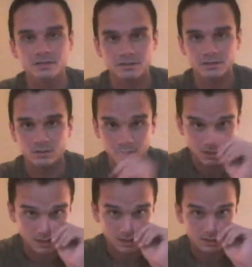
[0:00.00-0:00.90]
into
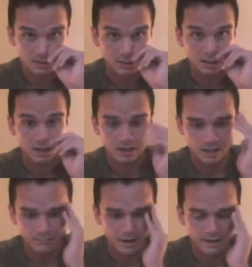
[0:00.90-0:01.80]
a
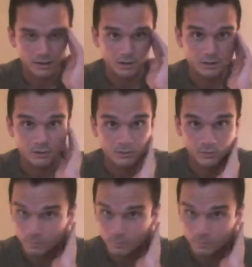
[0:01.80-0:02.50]
bio